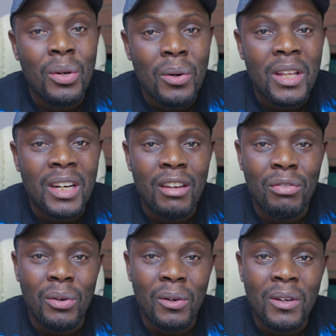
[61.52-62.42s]
know that if
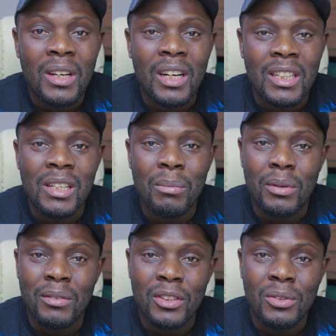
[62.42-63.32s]
you're contacting a
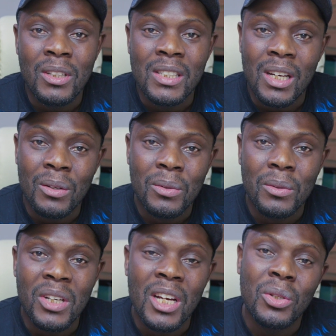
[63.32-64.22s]
professor in South
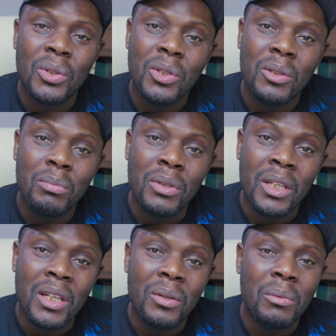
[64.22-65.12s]
Korea, you should be
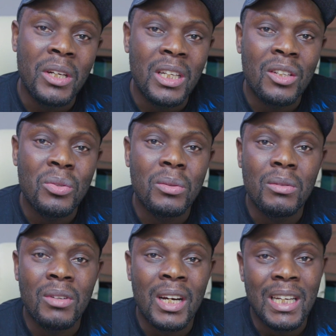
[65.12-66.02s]
ready to
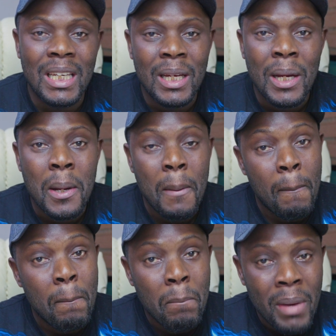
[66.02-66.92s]
write
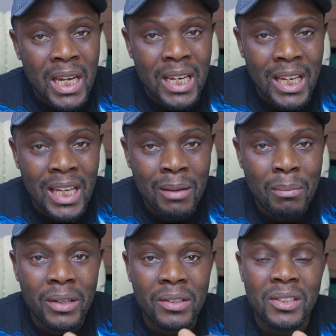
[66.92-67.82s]
many
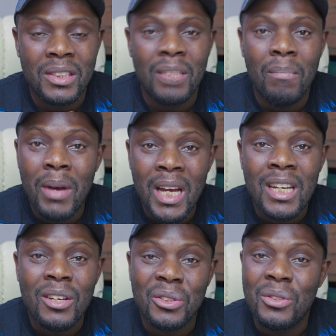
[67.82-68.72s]
emails. Many
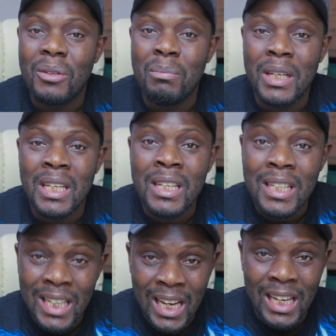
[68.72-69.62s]
does not mean
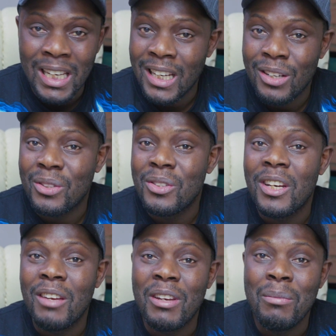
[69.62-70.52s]
10. It does not
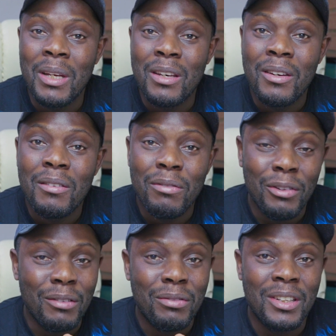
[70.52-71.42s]
even mean
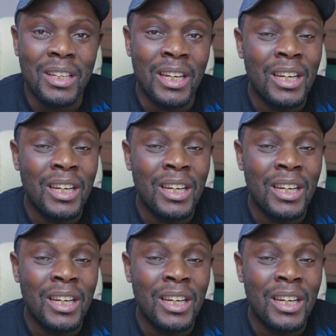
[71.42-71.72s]
50.